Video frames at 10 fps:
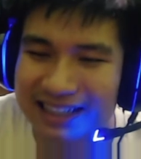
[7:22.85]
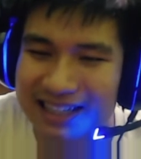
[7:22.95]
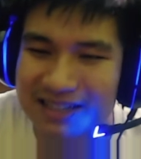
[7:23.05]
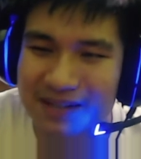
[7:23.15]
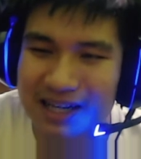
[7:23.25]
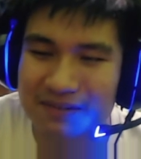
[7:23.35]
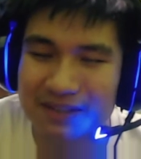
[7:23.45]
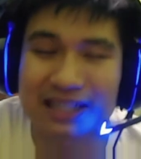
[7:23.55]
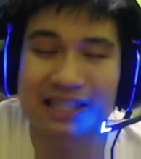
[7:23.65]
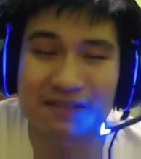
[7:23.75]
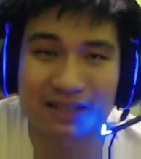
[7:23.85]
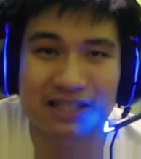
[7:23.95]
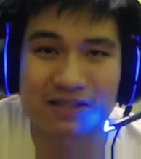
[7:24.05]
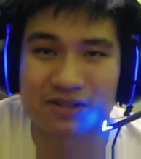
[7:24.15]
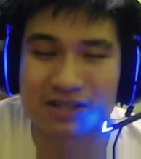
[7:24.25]
Either way, I really,
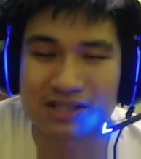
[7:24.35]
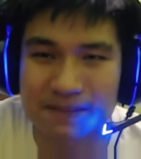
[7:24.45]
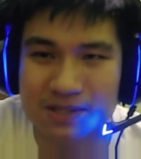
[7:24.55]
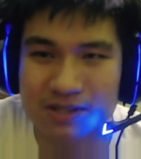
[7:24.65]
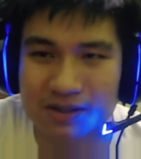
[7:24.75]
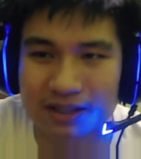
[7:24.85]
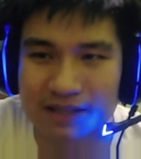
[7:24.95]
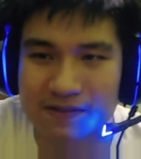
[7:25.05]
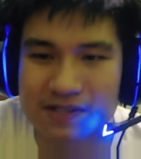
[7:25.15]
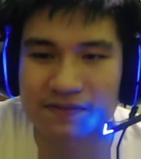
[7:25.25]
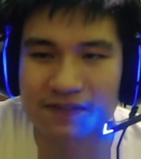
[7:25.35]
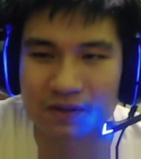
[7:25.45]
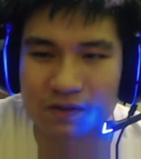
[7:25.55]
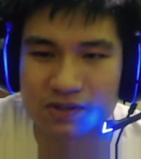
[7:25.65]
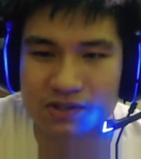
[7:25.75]
really enjoyed this episode. I think it was a fun
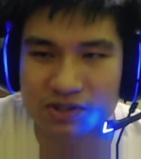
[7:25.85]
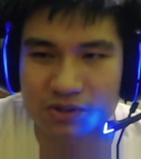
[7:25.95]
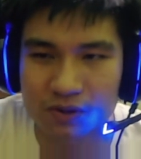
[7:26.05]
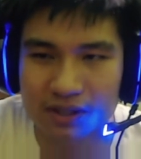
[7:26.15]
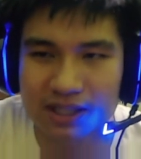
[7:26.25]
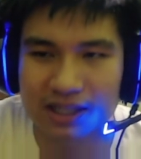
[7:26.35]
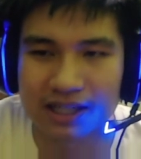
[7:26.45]
origin story.